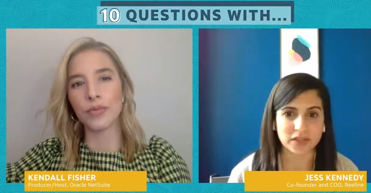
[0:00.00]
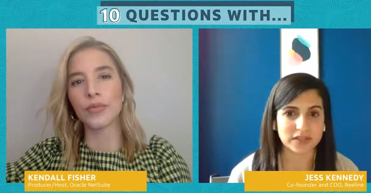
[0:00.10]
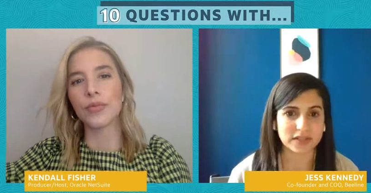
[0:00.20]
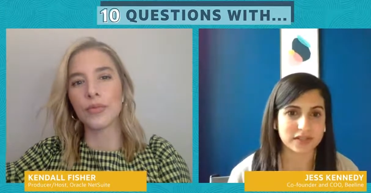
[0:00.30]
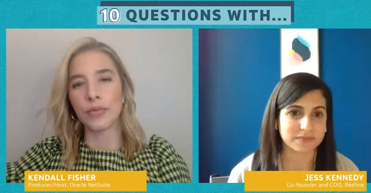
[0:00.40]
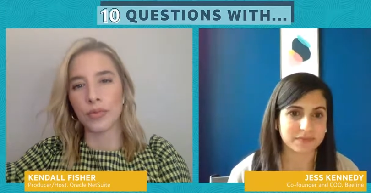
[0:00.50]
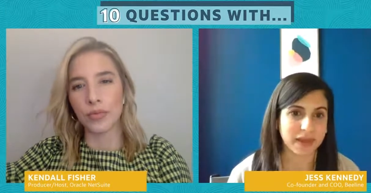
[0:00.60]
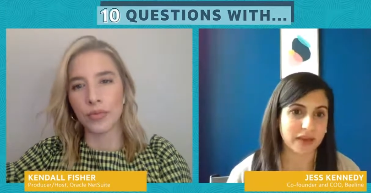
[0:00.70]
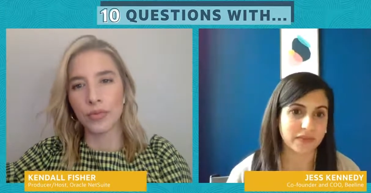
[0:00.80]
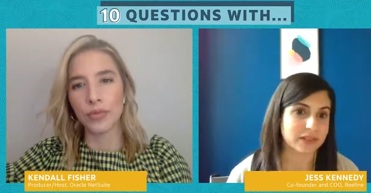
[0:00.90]
Speaker 1: You just
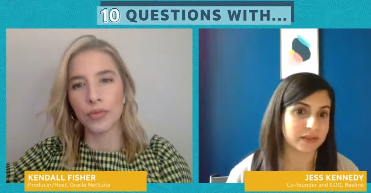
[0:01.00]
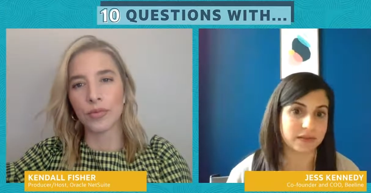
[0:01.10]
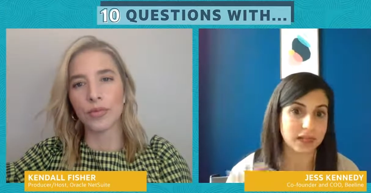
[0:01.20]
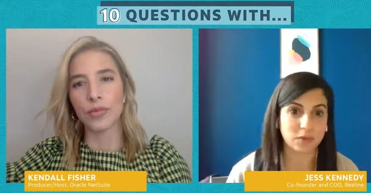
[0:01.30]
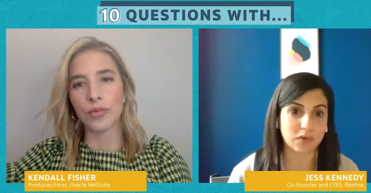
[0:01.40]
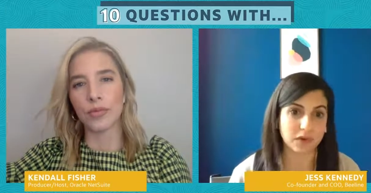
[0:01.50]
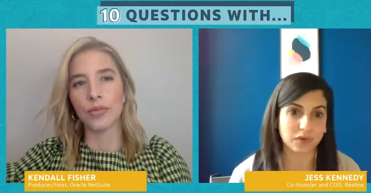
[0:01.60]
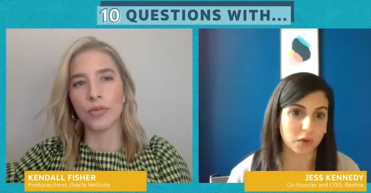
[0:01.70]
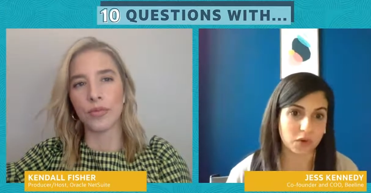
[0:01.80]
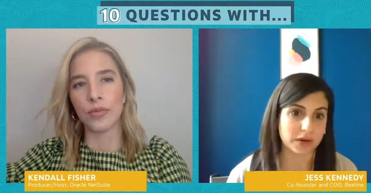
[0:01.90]
have to keep
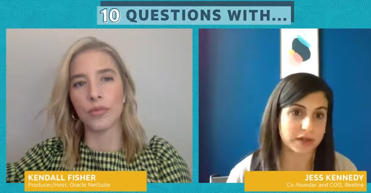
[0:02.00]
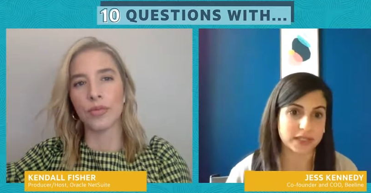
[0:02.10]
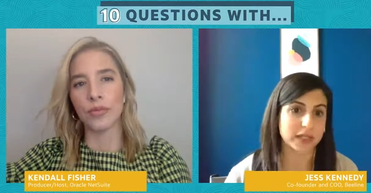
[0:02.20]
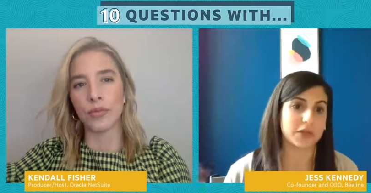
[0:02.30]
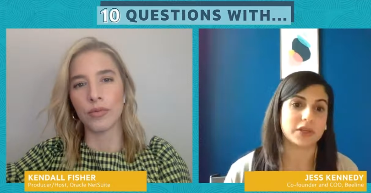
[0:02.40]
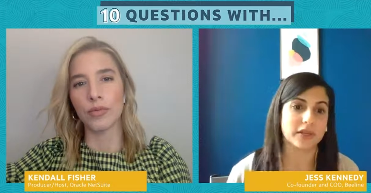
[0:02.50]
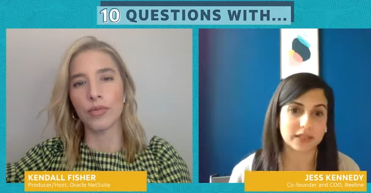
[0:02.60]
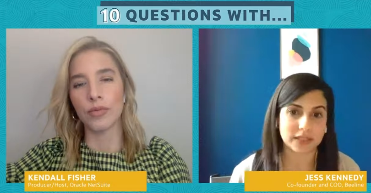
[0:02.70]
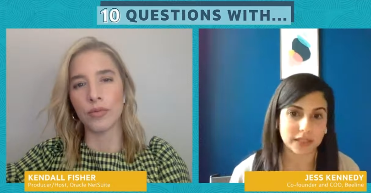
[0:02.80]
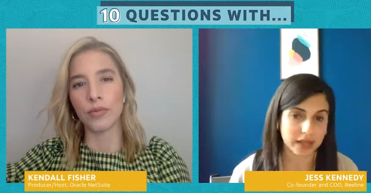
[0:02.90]
moving forward and say what
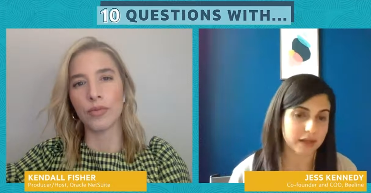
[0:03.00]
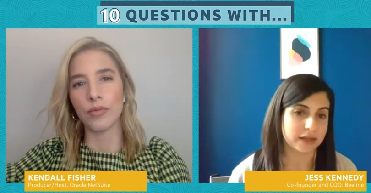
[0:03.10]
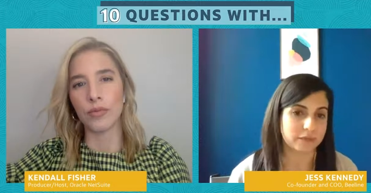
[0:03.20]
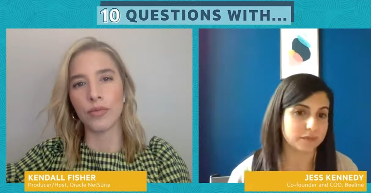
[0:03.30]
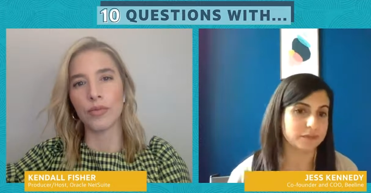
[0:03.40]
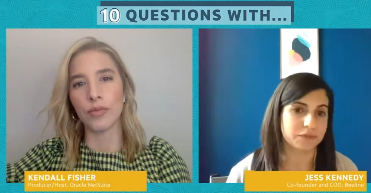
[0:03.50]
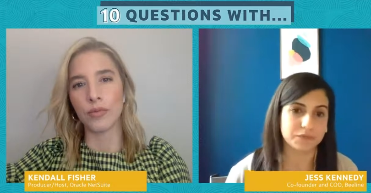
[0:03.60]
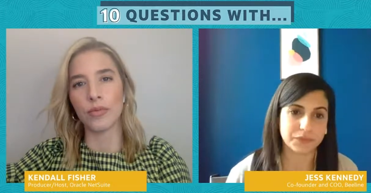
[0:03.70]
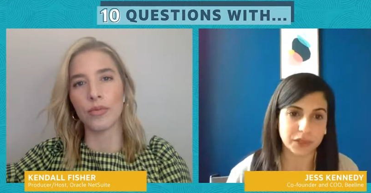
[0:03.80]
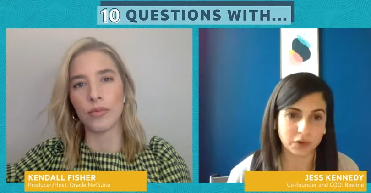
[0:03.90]
you need to say and,
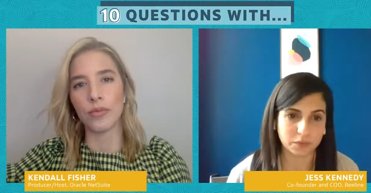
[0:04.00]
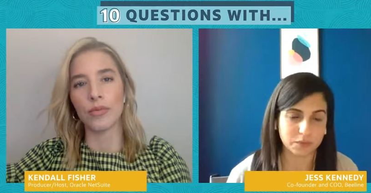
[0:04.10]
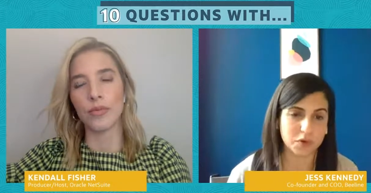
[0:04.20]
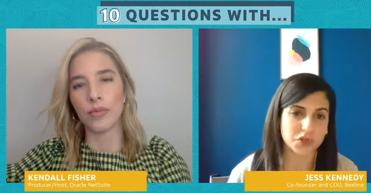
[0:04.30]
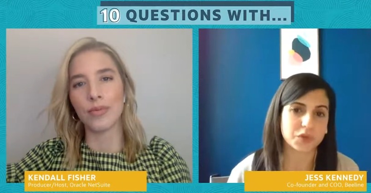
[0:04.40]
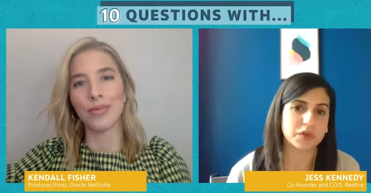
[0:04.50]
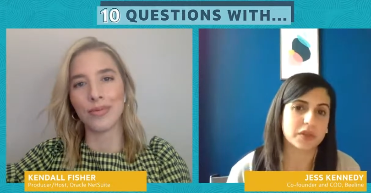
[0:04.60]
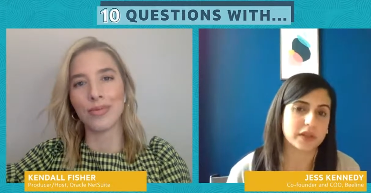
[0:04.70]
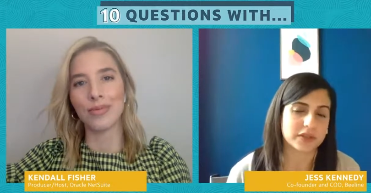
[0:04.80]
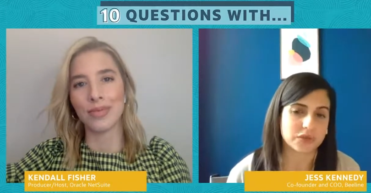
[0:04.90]
you know, push what
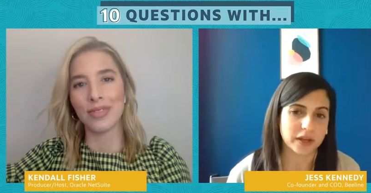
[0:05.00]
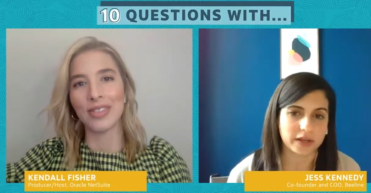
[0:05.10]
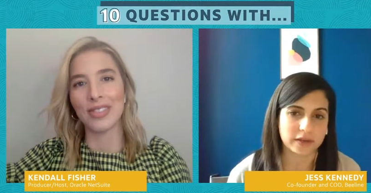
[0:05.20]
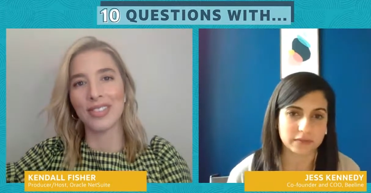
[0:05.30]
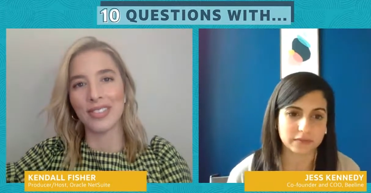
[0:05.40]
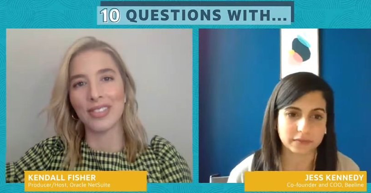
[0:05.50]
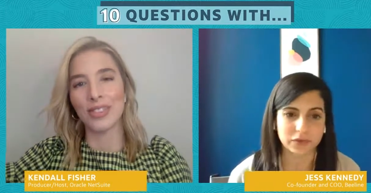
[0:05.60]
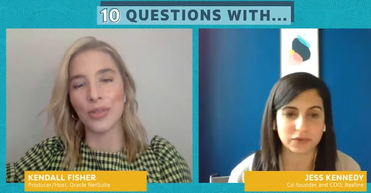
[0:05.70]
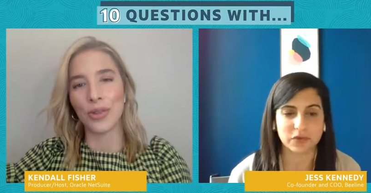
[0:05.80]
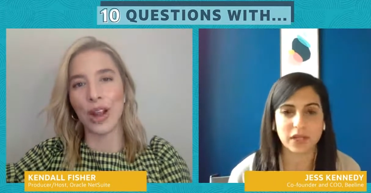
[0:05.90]
you think is right.
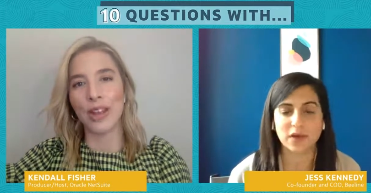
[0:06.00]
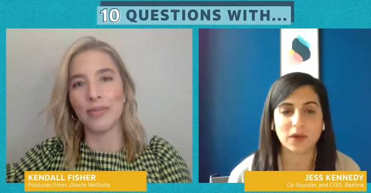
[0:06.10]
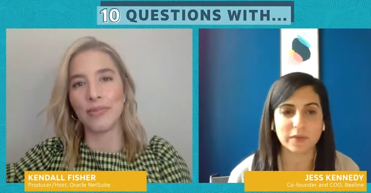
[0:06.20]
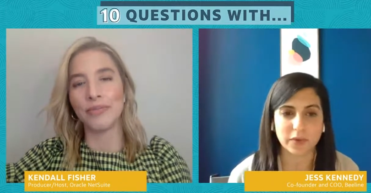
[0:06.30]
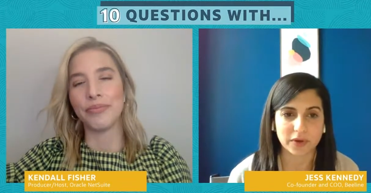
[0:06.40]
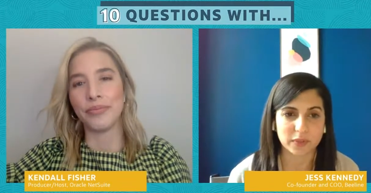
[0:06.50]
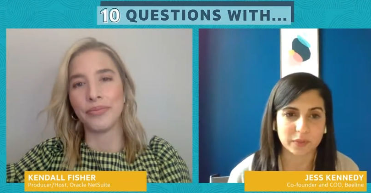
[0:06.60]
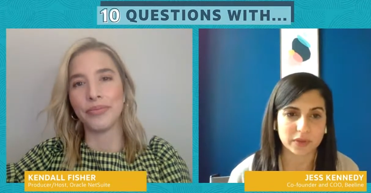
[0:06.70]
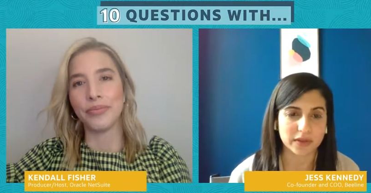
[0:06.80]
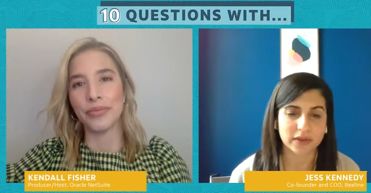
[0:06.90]
You,
Speaker 2: you can't right. worry about what other
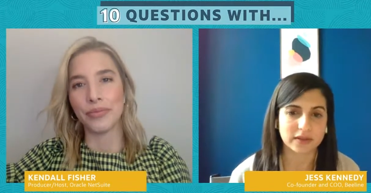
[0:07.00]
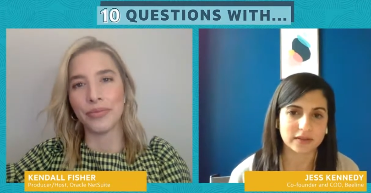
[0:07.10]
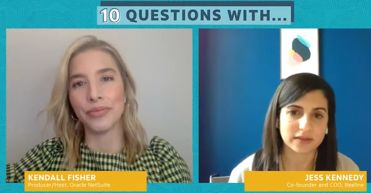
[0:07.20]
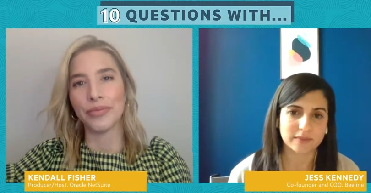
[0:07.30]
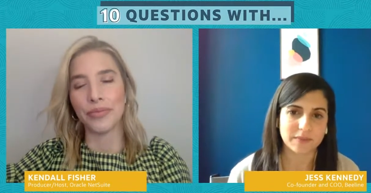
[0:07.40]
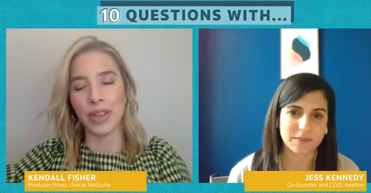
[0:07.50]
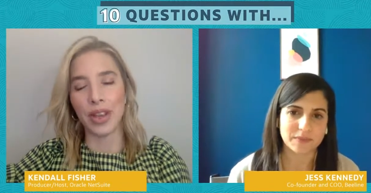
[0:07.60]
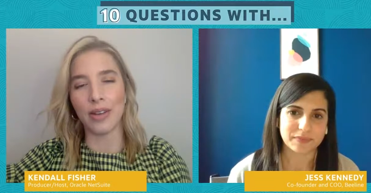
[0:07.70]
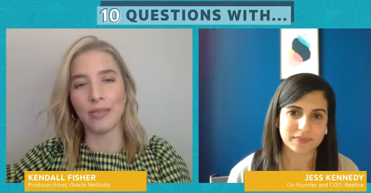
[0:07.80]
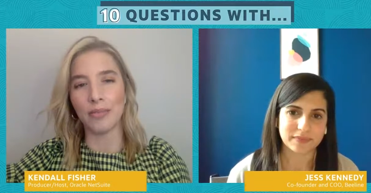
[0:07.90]
people think.
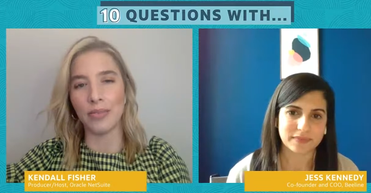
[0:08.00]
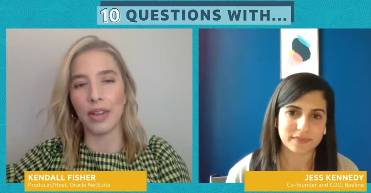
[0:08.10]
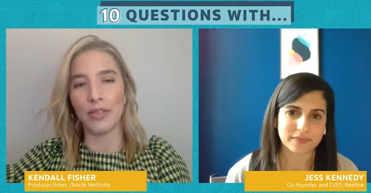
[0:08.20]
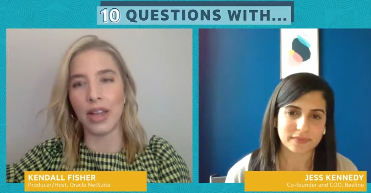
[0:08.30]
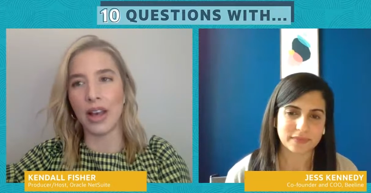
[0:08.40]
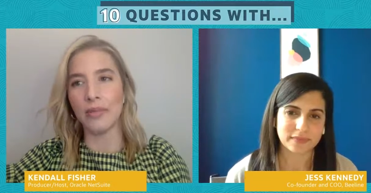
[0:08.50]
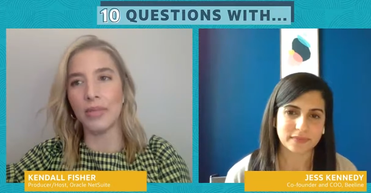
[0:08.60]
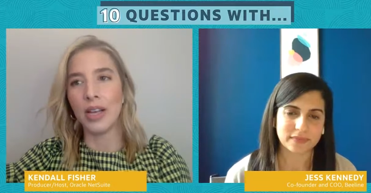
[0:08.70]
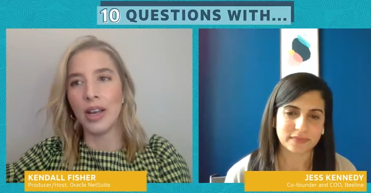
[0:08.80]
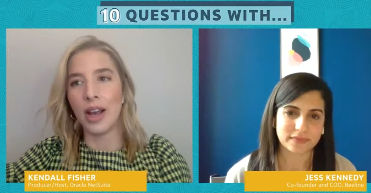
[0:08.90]
Yeah. Love
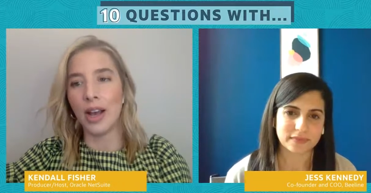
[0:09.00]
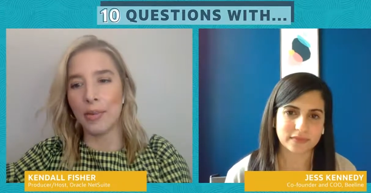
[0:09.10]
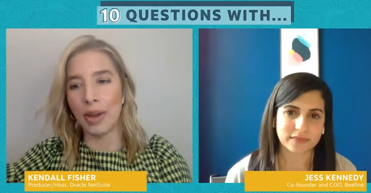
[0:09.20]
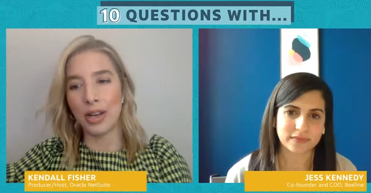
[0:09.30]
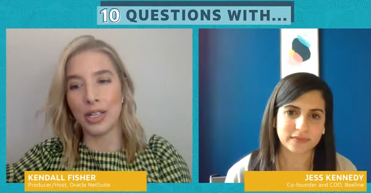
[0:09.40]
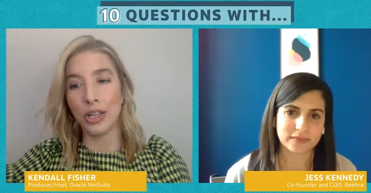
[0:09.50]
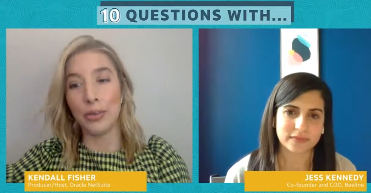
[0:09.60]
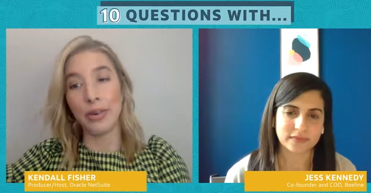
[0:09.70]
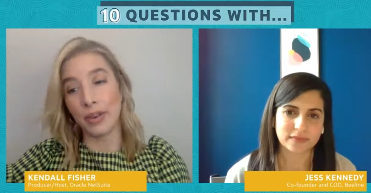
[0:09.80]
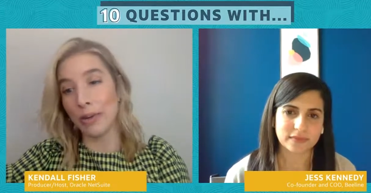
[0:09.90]
that. Um, I got to
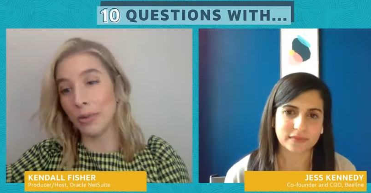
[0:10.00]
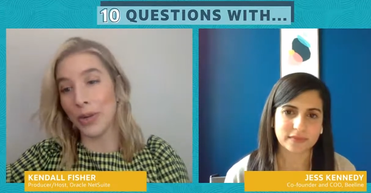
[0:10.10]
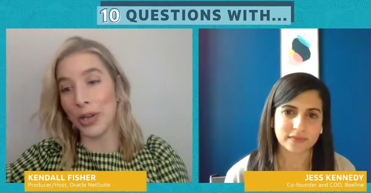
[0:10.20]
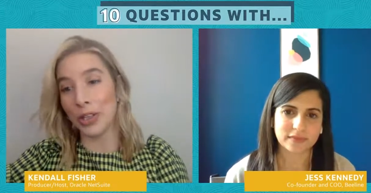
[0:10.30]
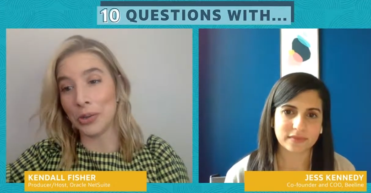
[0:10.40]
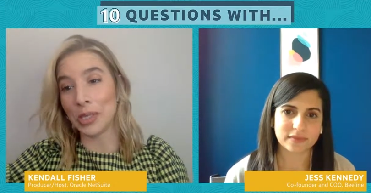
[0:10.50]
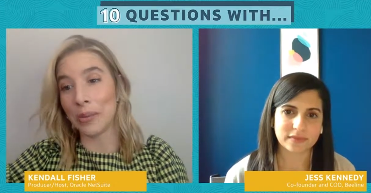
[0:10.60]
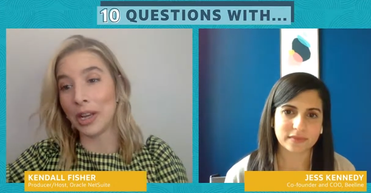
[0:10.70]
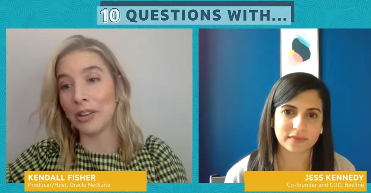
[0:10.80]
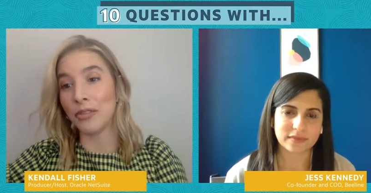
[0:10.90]
tell you, we have a couple more
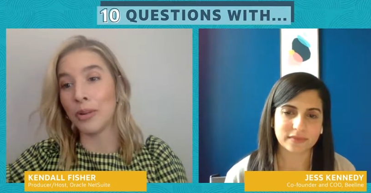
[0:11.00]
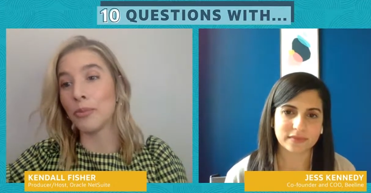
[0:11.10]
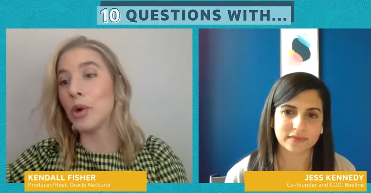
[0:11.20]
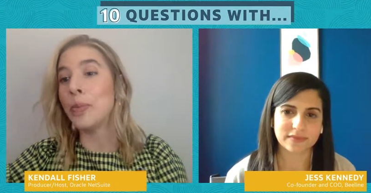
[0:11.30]
hellos coming in from